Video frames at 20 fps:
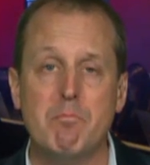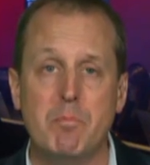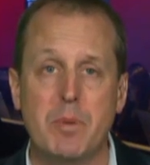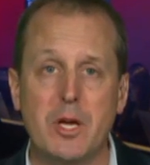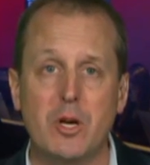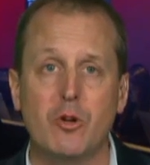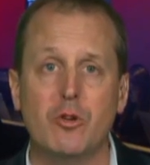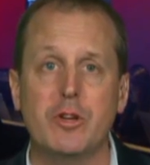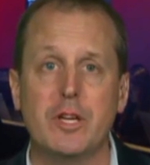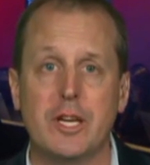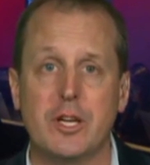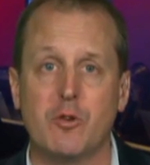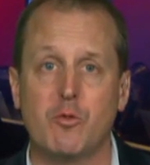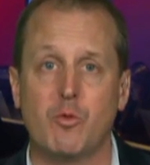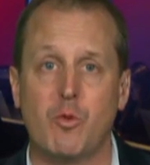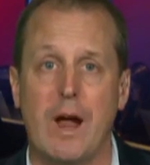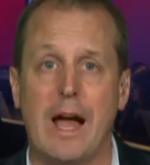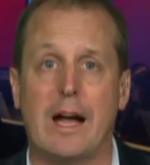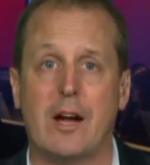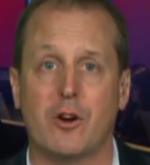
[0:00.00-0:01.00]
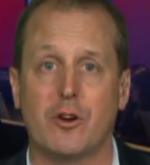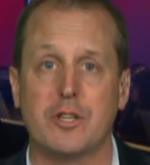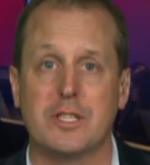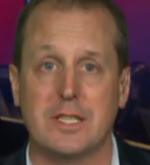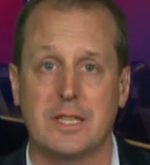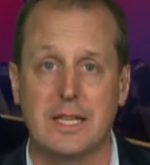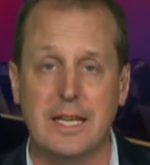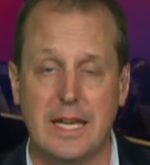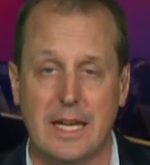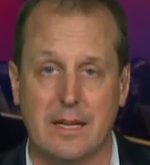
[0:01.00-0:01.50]
billion
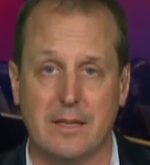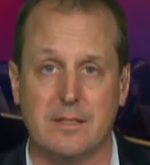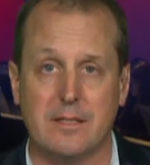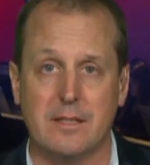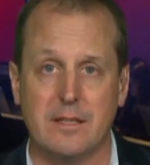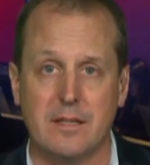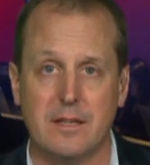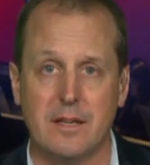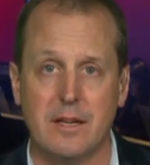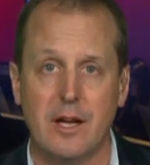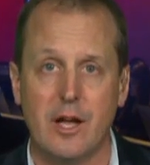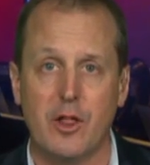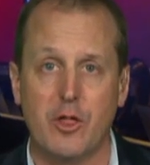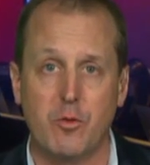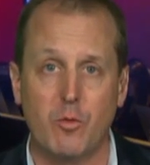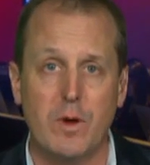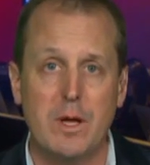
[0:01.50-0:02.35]
records leaked. Wow.